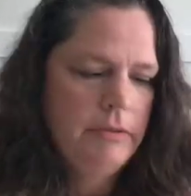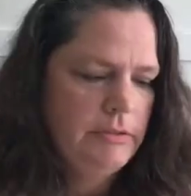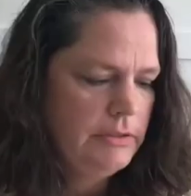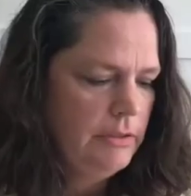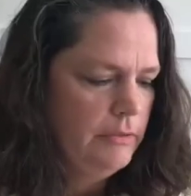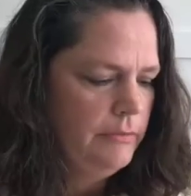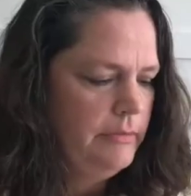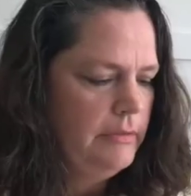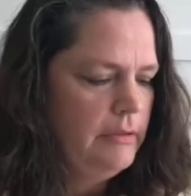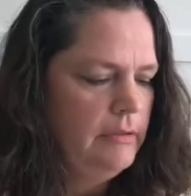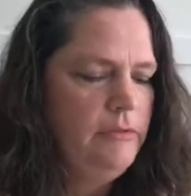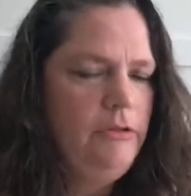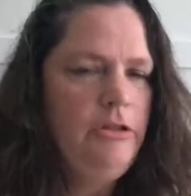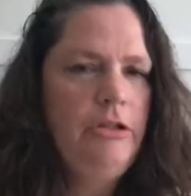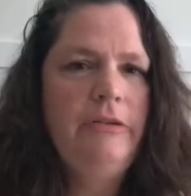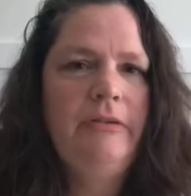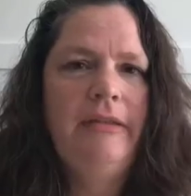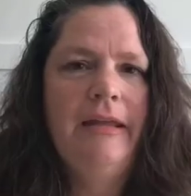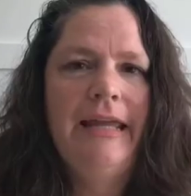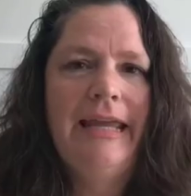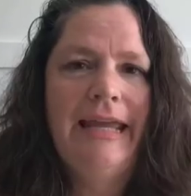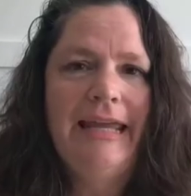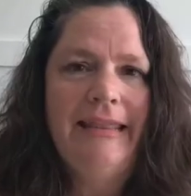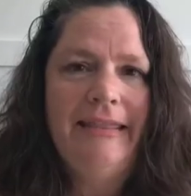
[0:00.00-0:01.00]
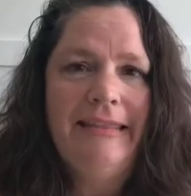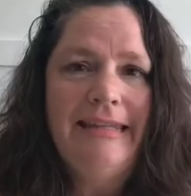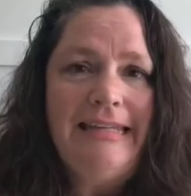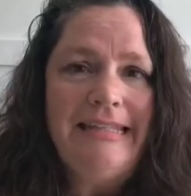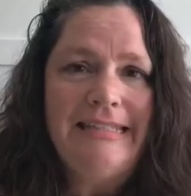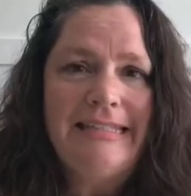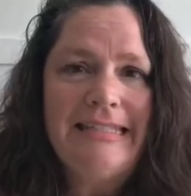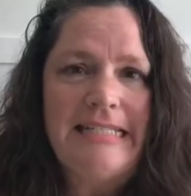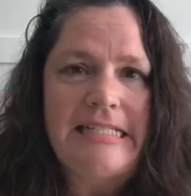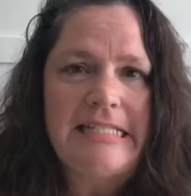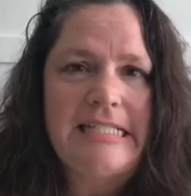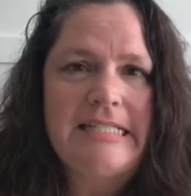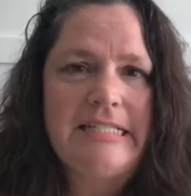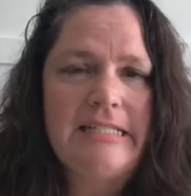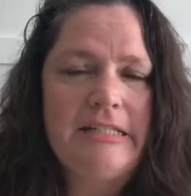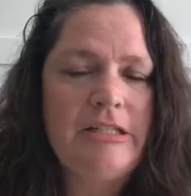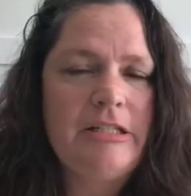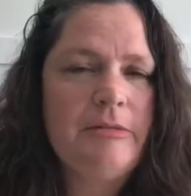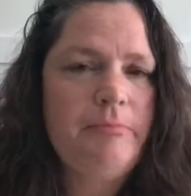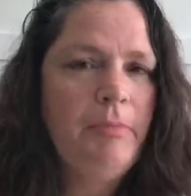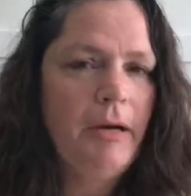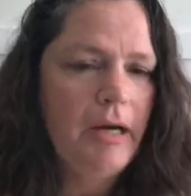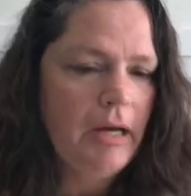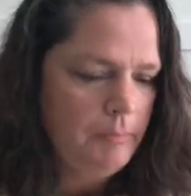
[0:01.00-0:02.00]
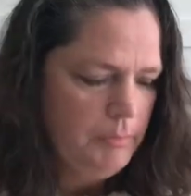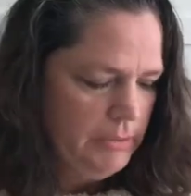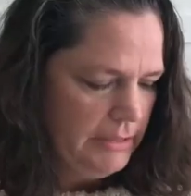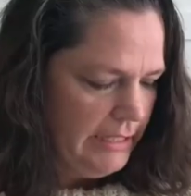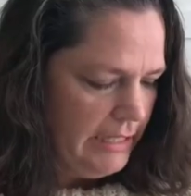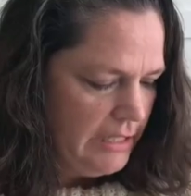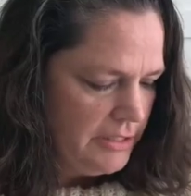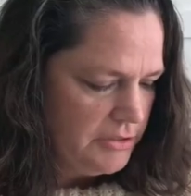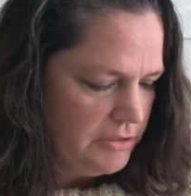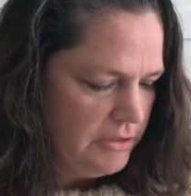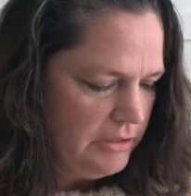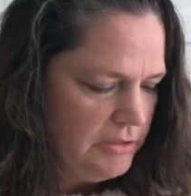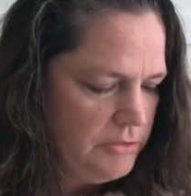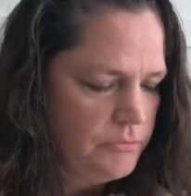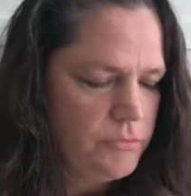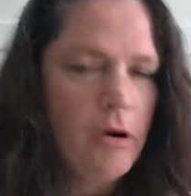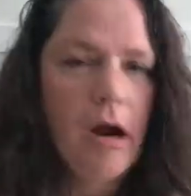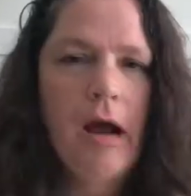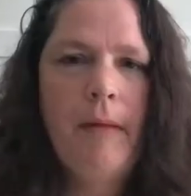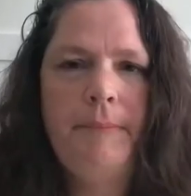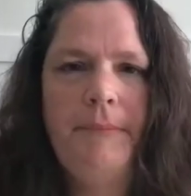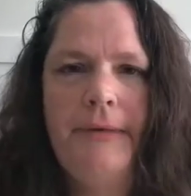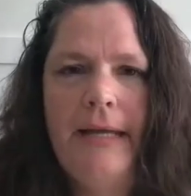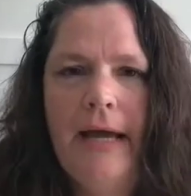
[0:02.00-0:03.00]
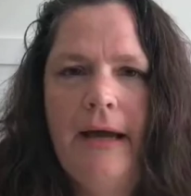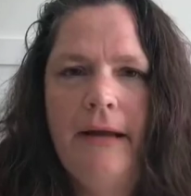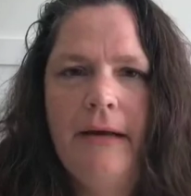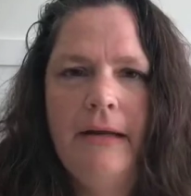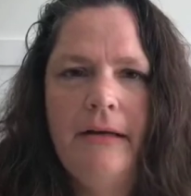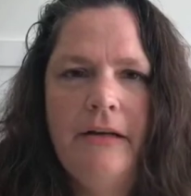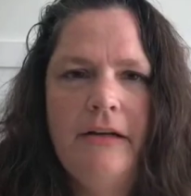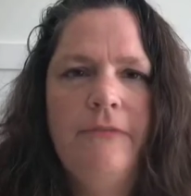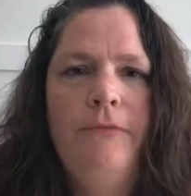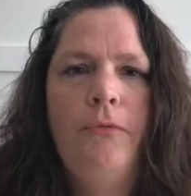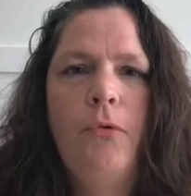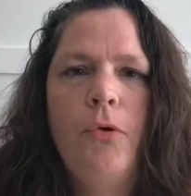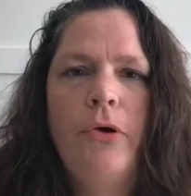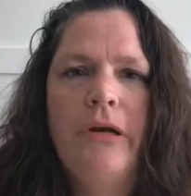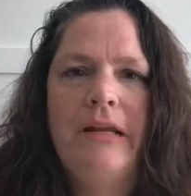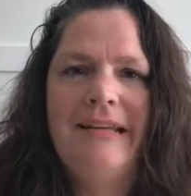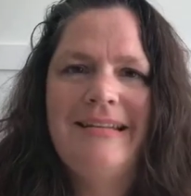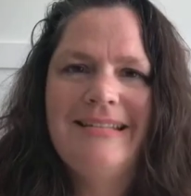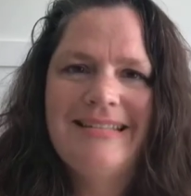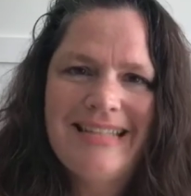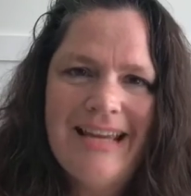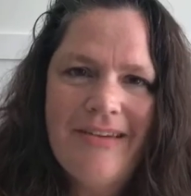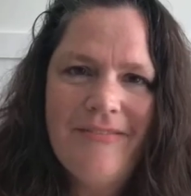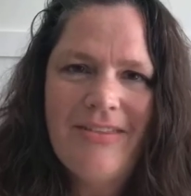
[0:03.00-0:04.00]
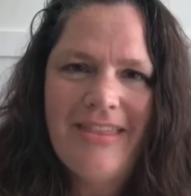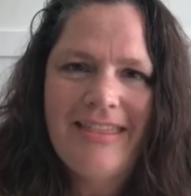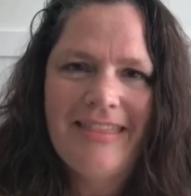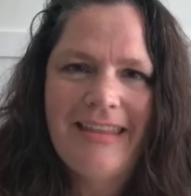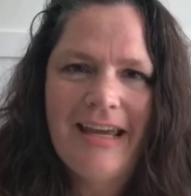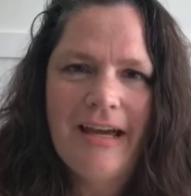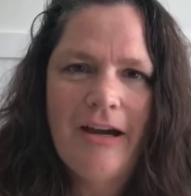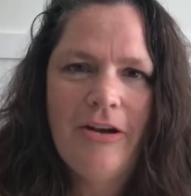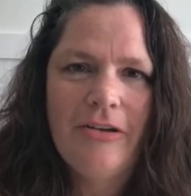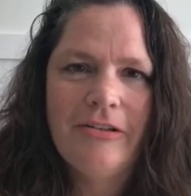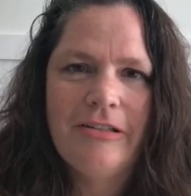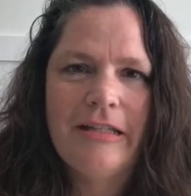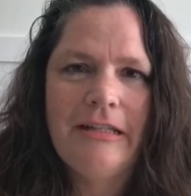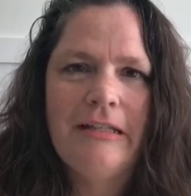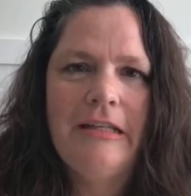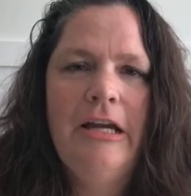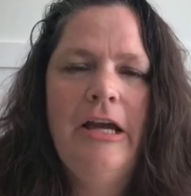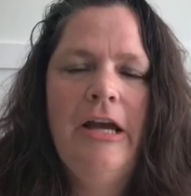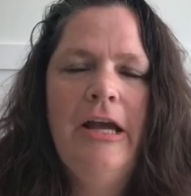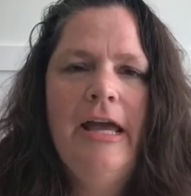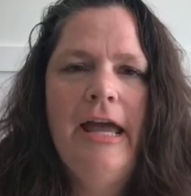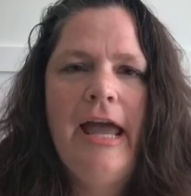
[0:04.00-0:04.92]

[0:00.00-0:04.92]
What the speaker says: So in this instance, Bob would actually drop down into $47,000,